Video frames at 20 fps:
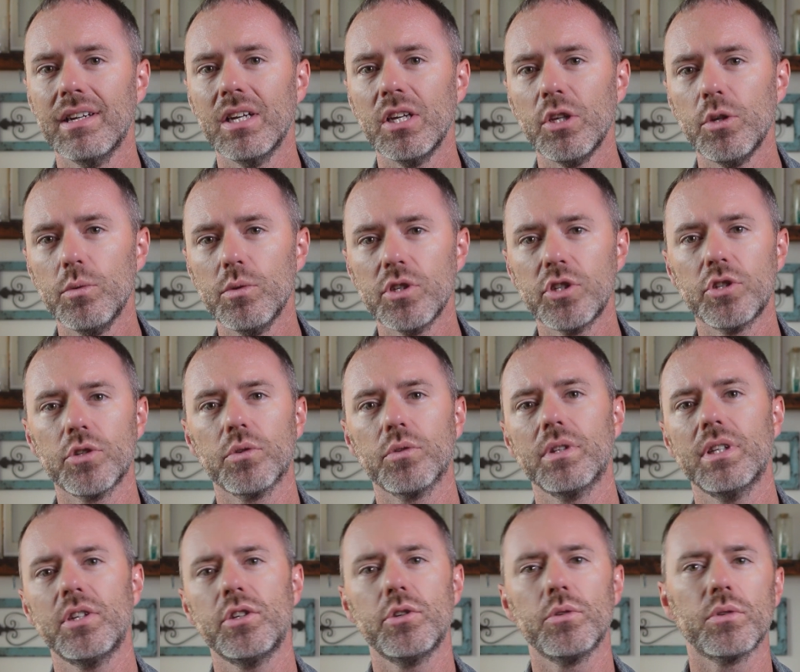you ensure
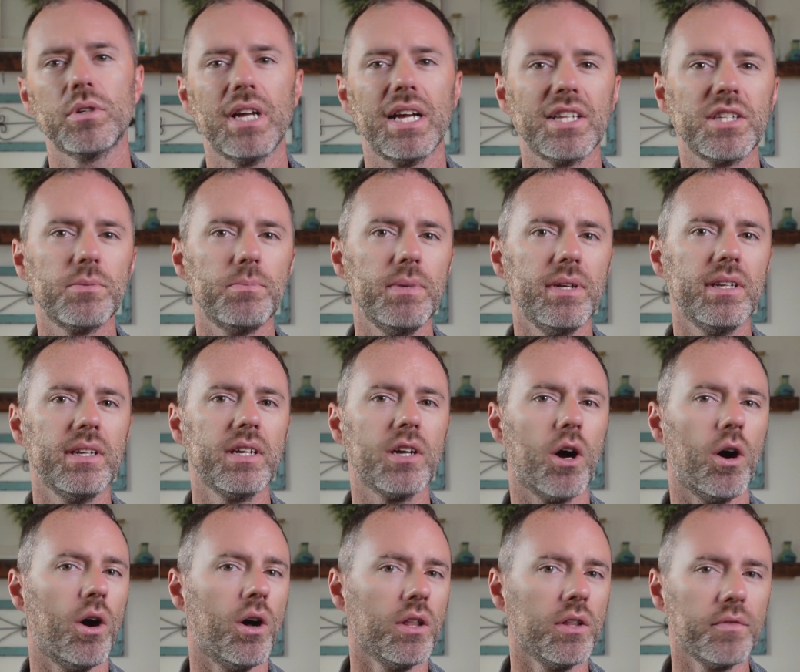that you are not spending
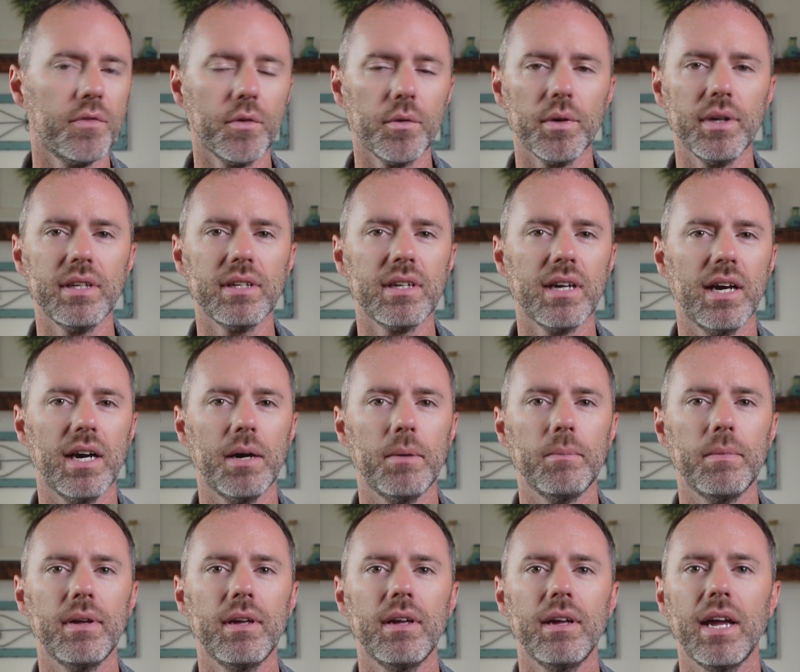all of your income
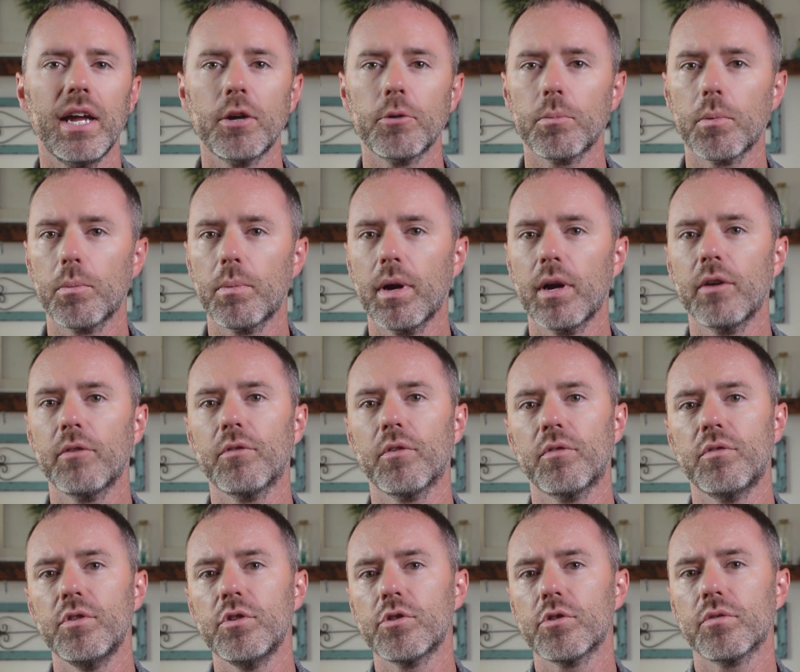and are preparing for
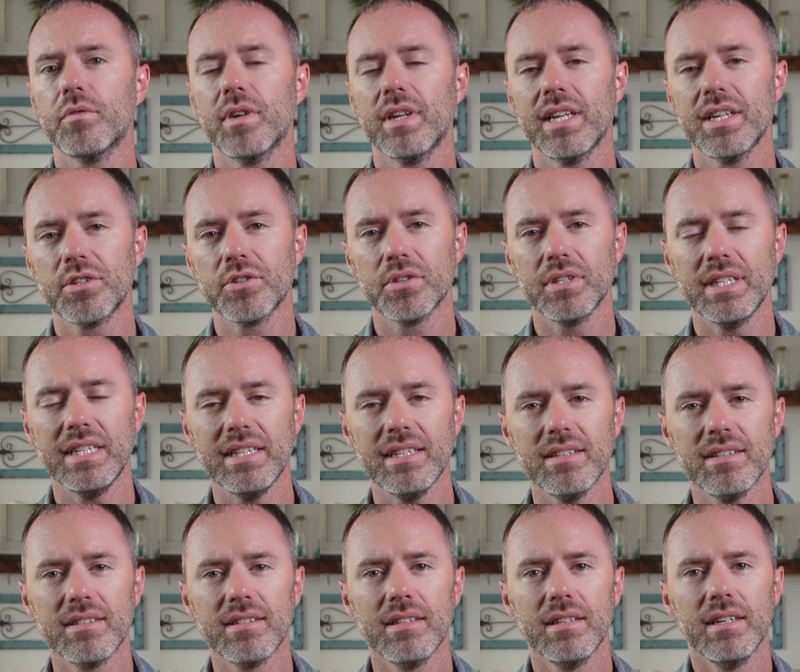future financial
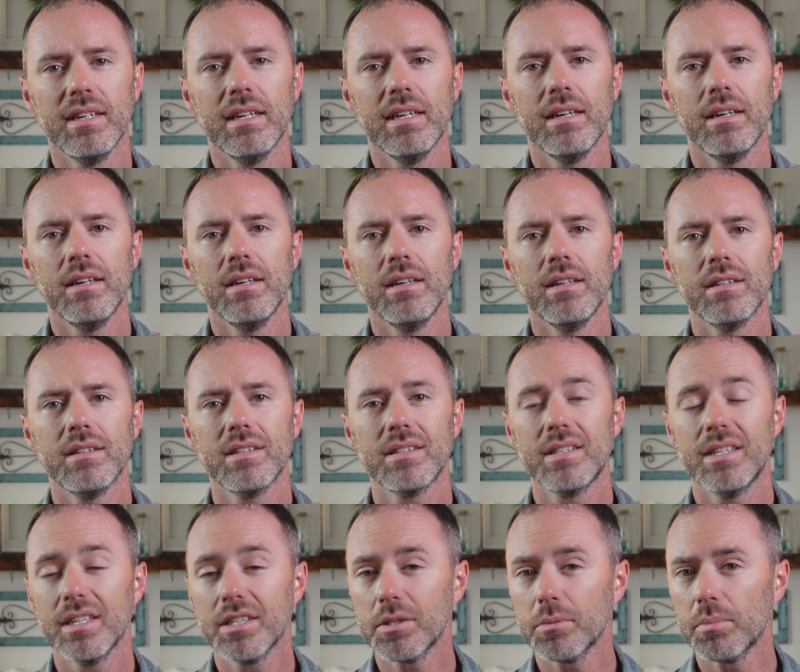needs. This
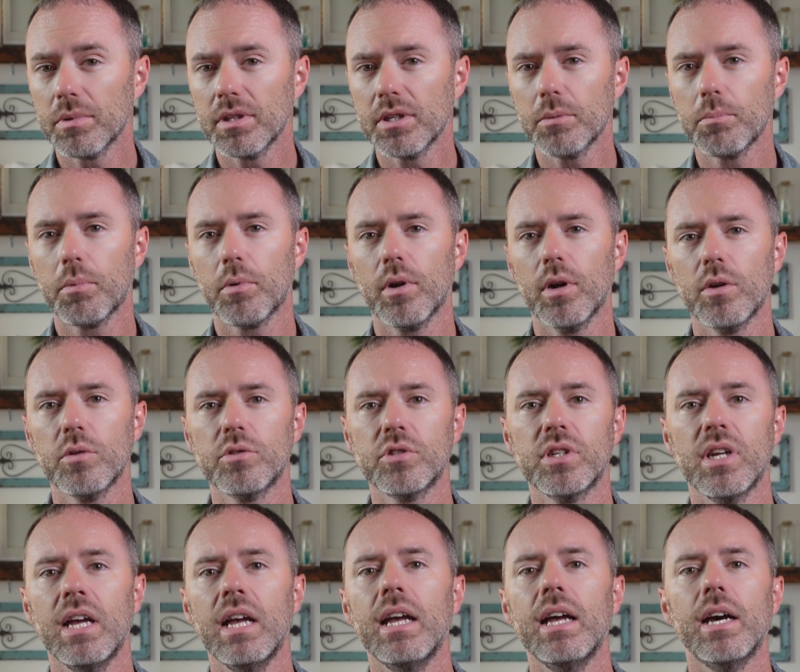disciplined approach
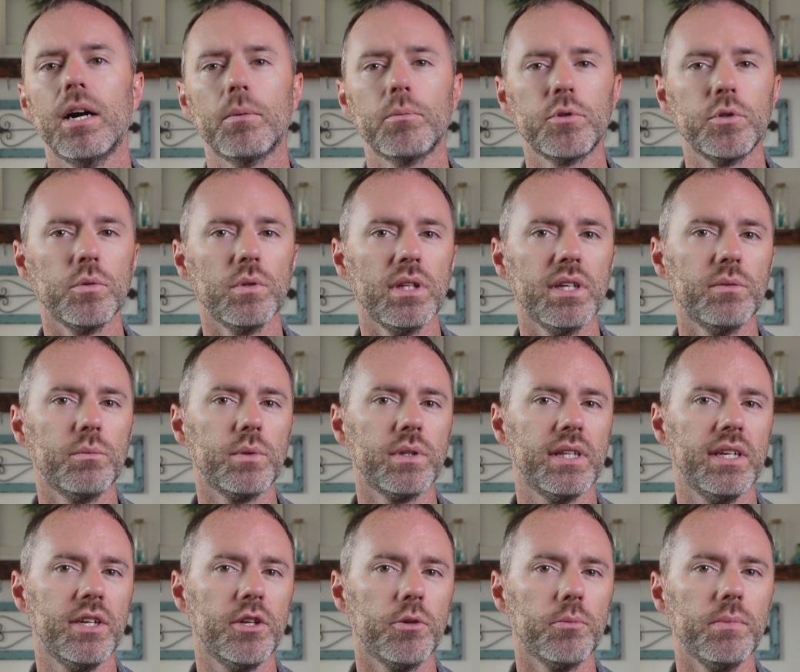helps you live
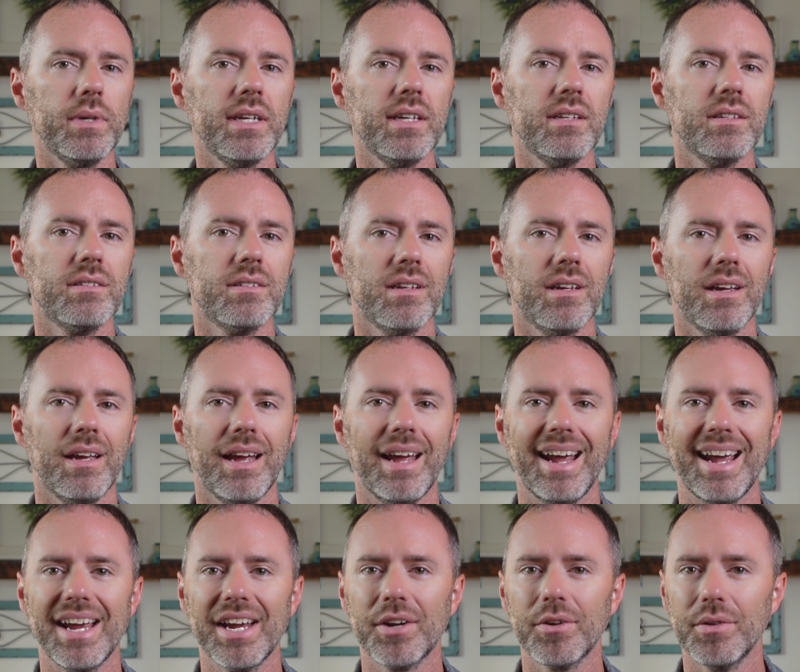within your means
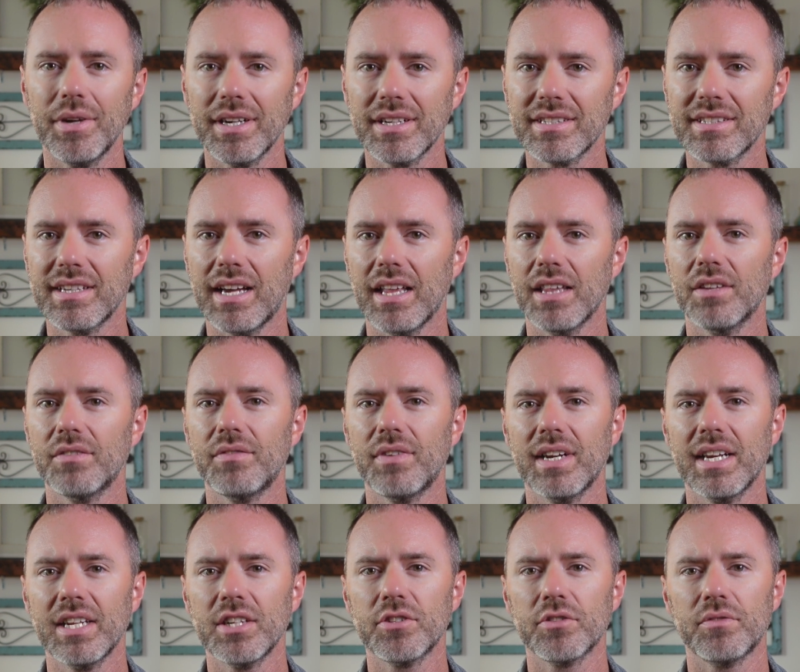and create a solid
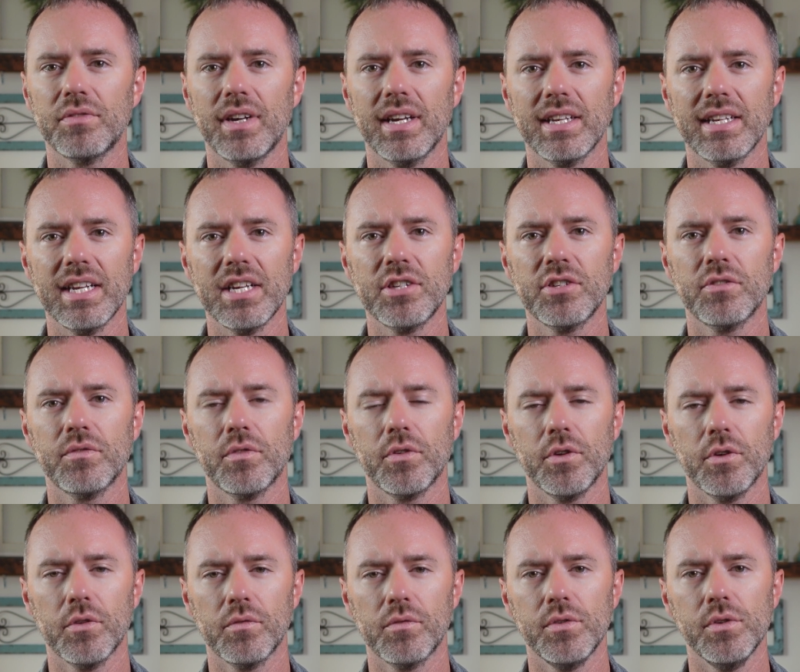financial foundation for
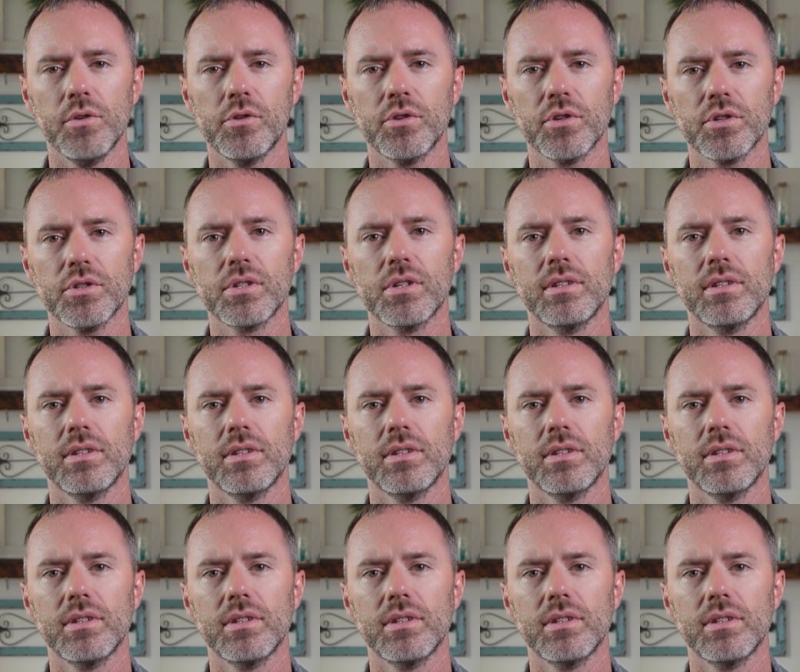your future.